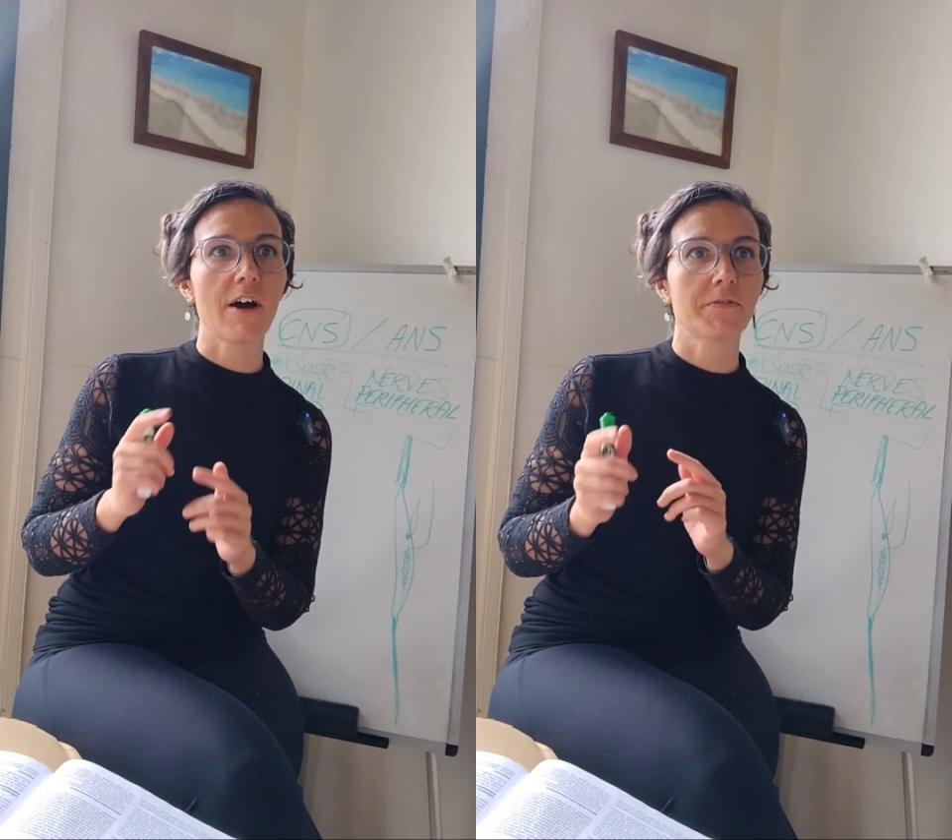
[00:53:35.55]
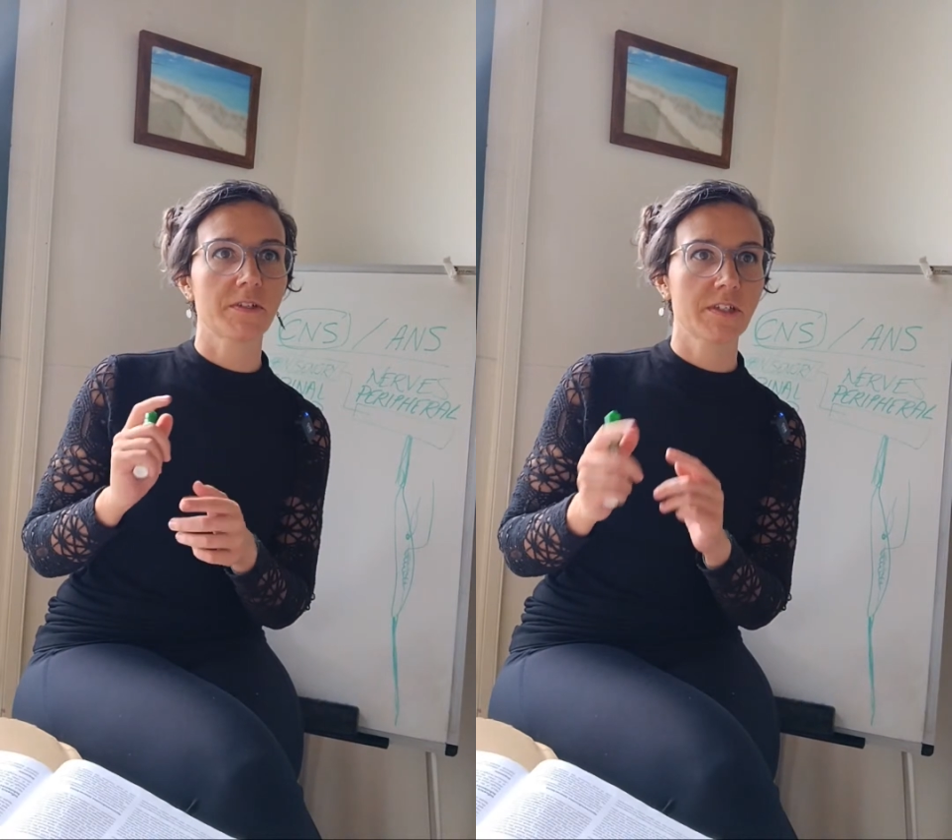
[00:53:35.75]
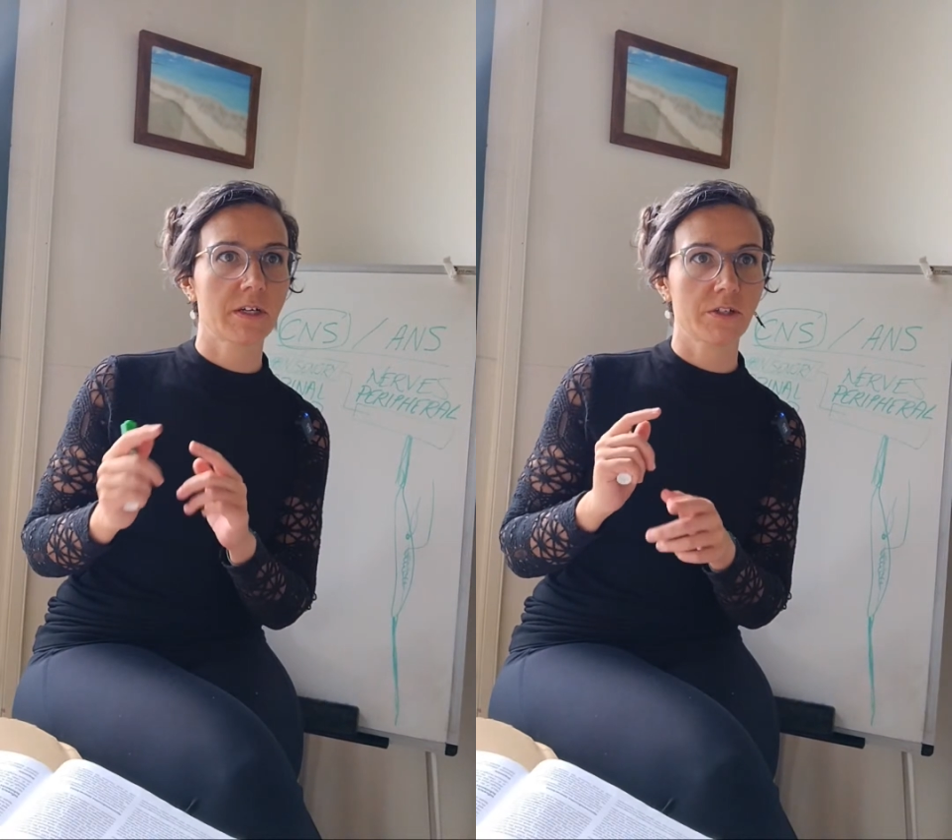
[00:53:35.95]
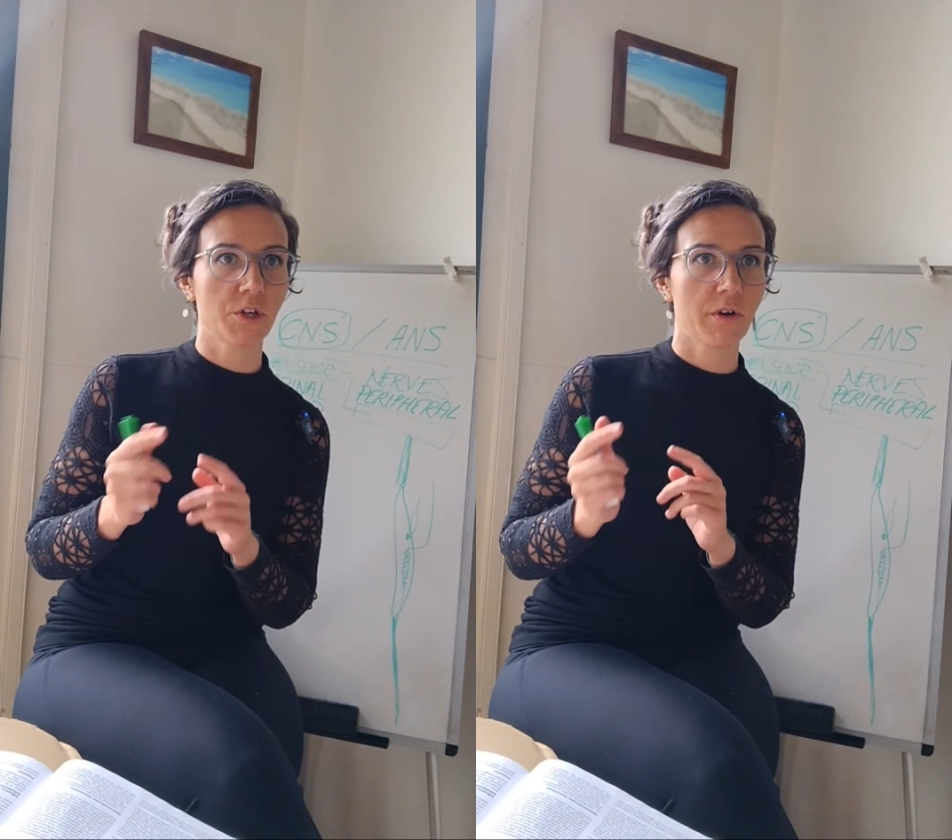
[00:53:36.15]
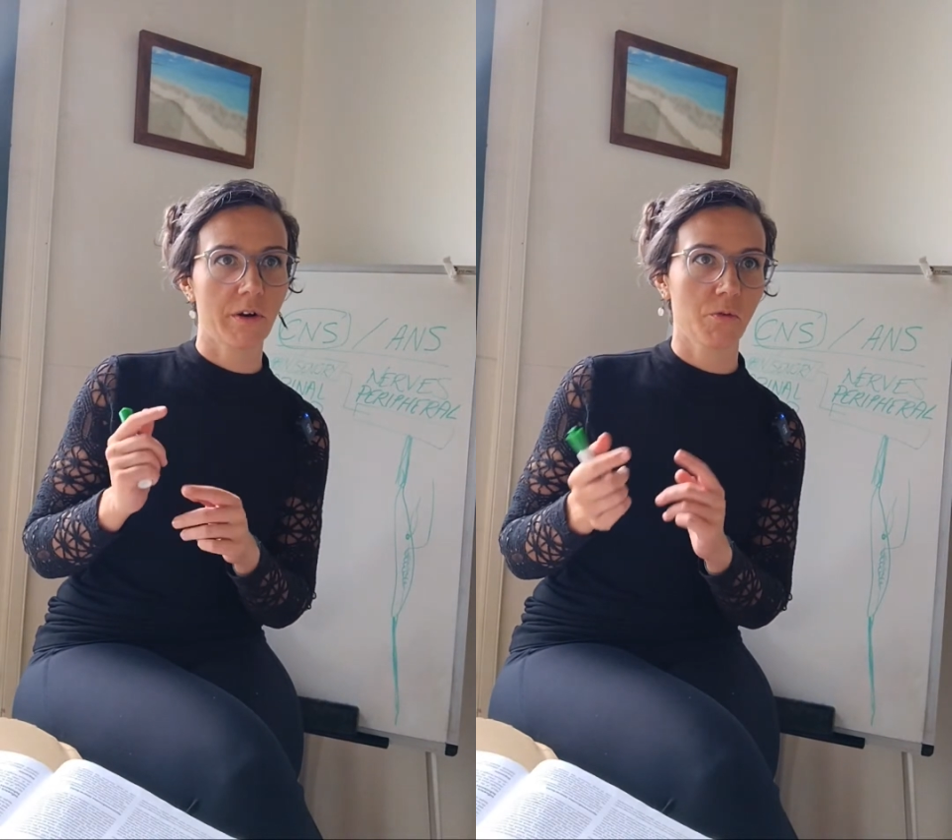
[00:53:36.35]
Often
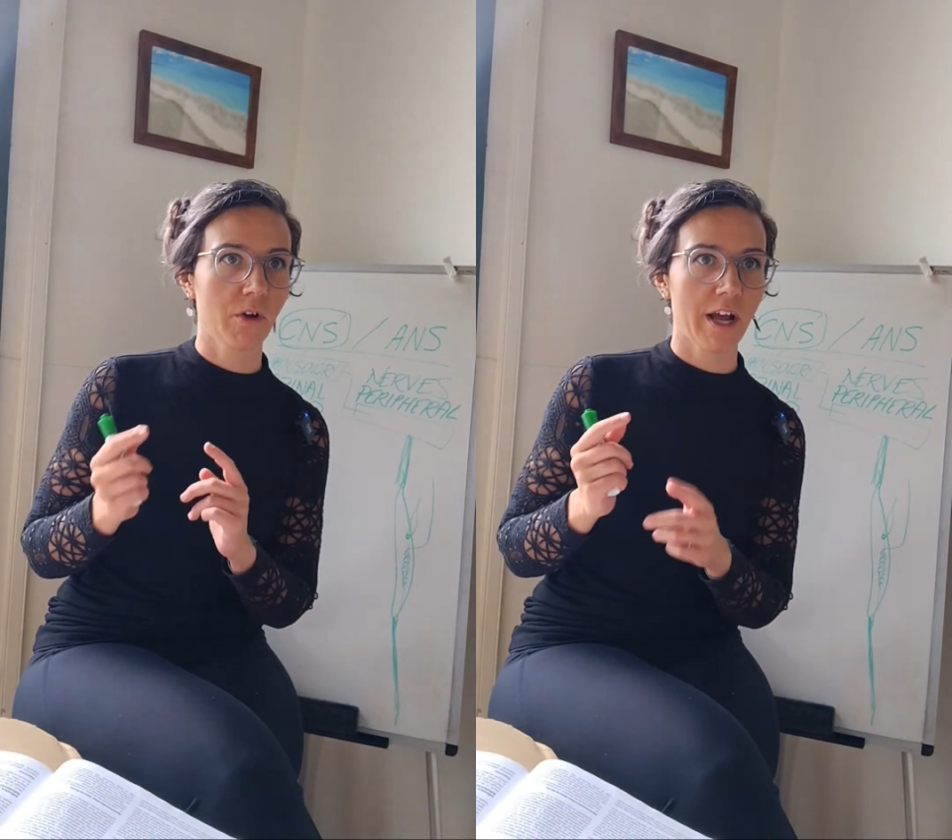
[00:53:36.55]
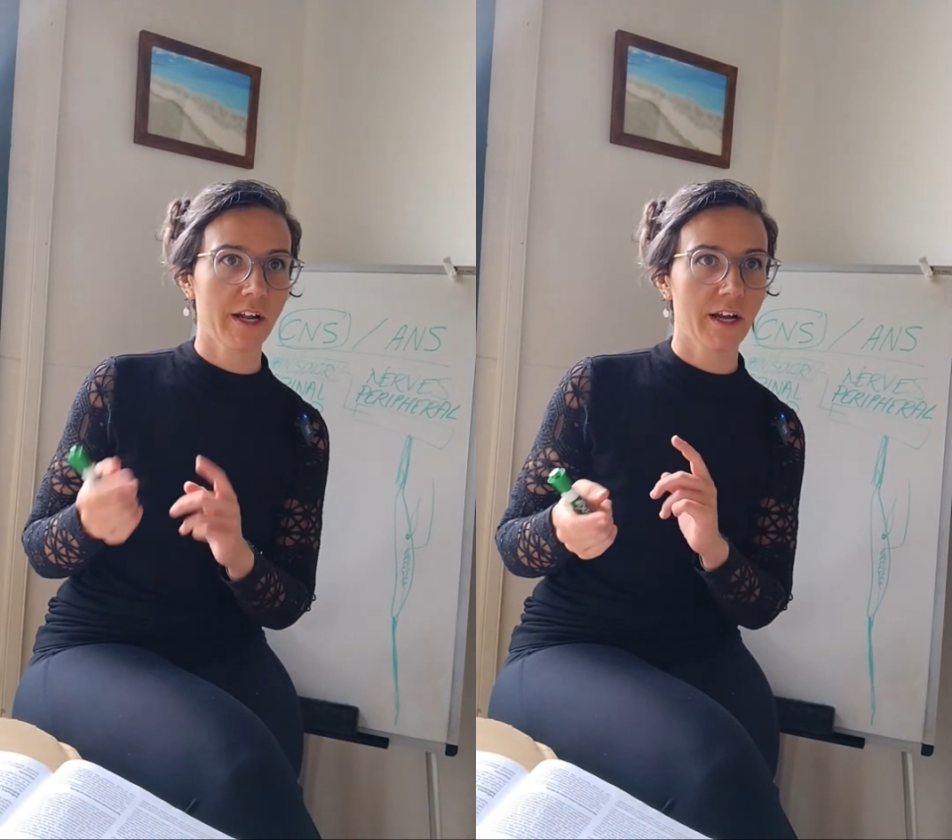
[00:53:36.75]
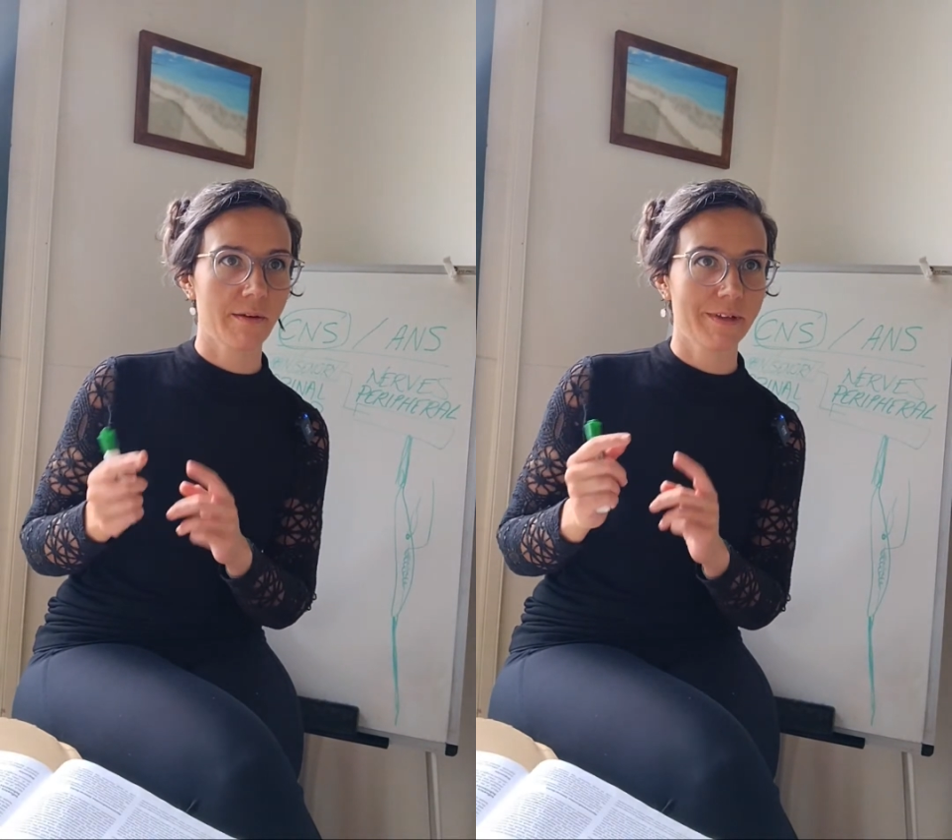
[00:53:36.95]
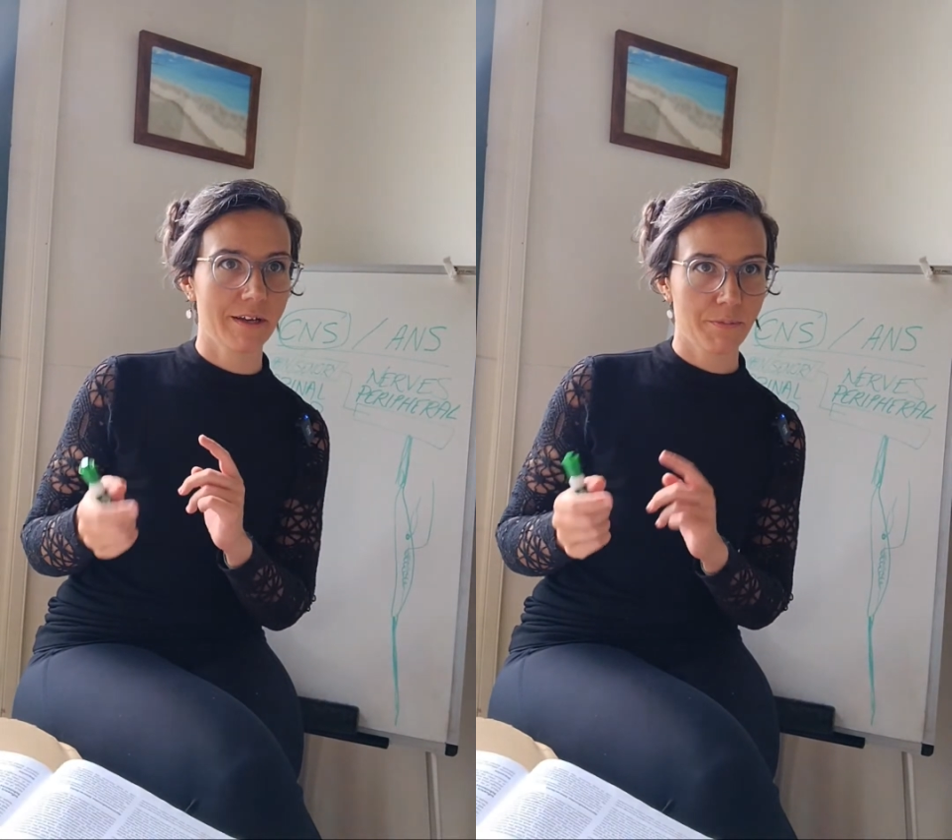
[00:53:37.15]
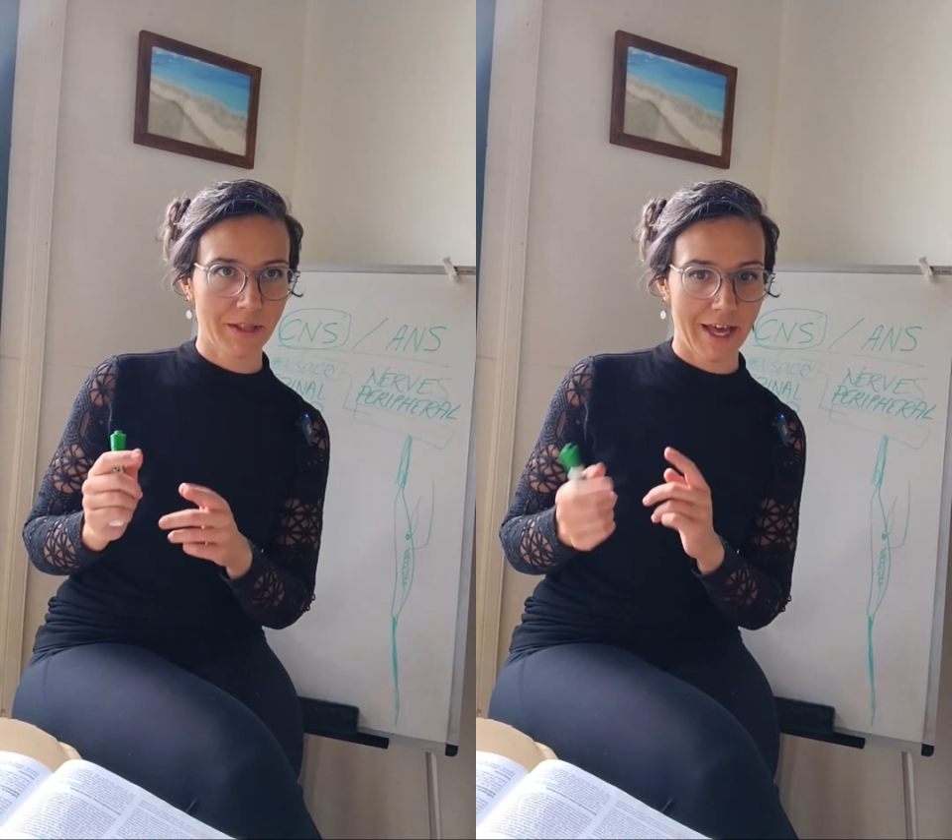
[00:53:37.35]
serotonin will kind of come
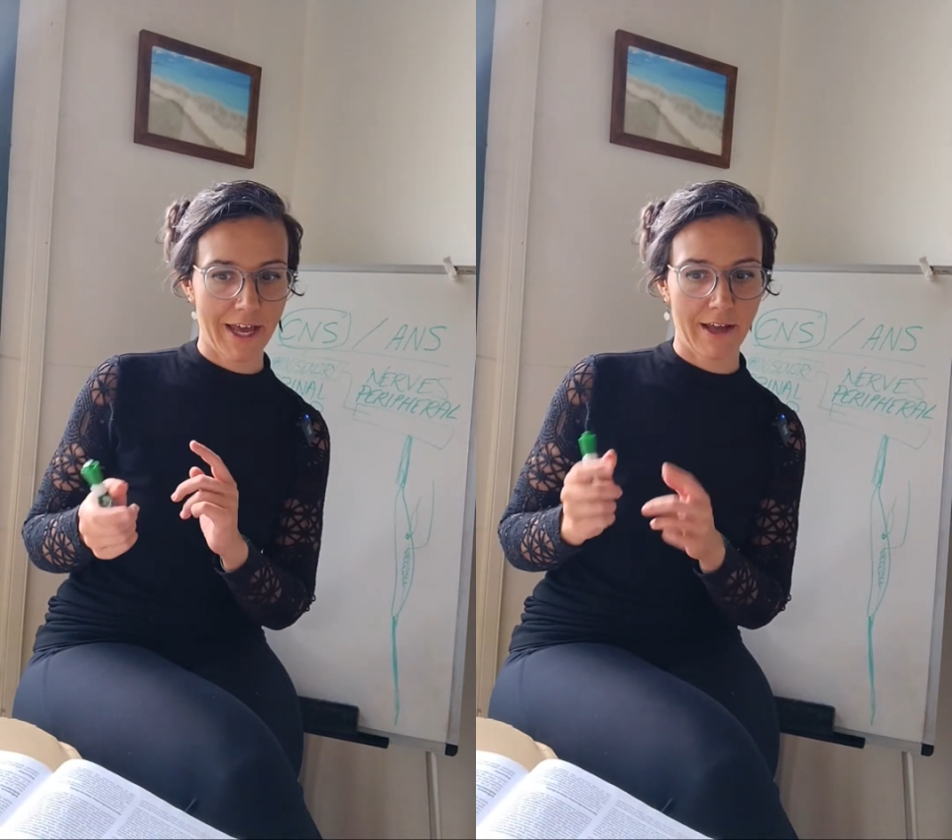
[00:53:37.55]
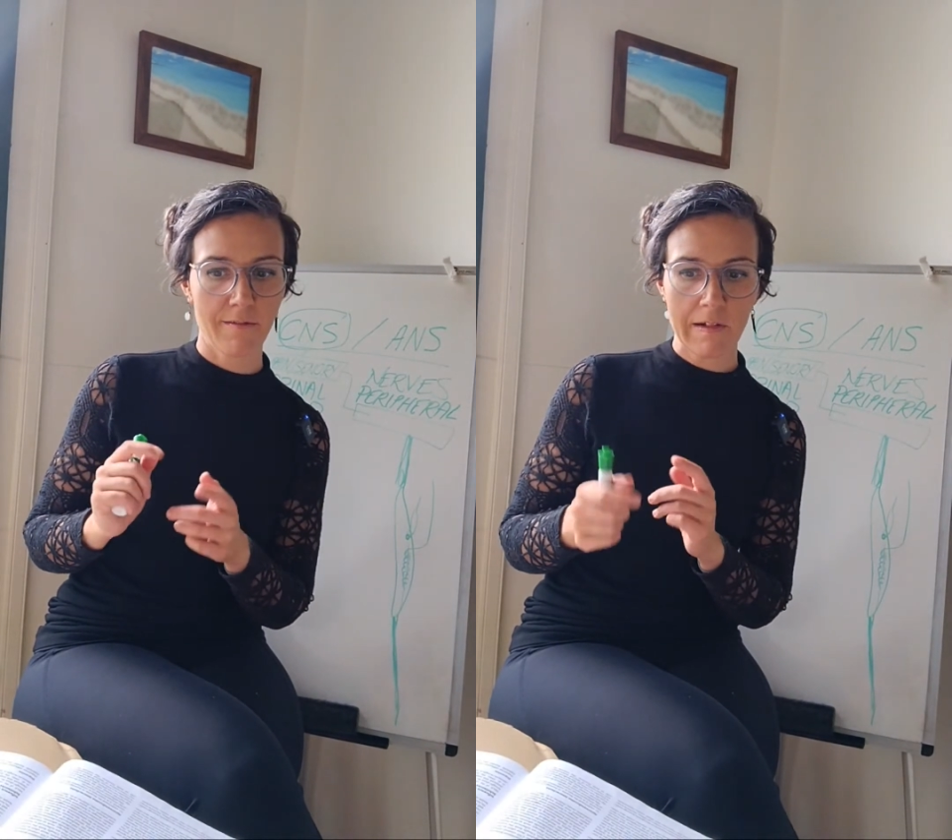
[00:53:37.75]
into play.